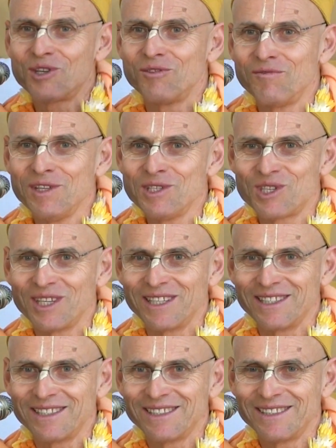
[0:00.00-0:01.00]

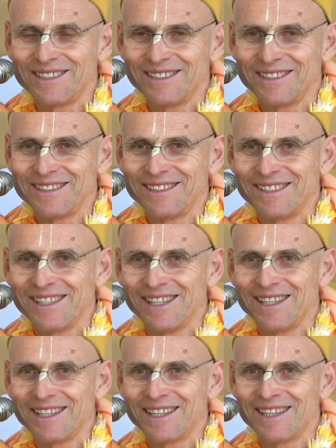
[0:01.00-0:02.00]
convincing.
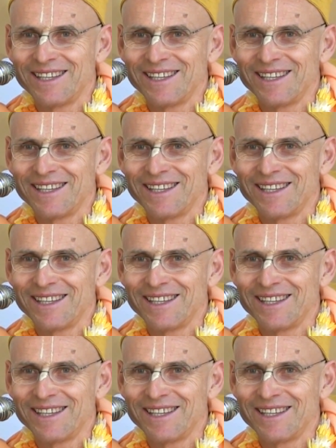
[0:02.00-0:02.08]
Yeah.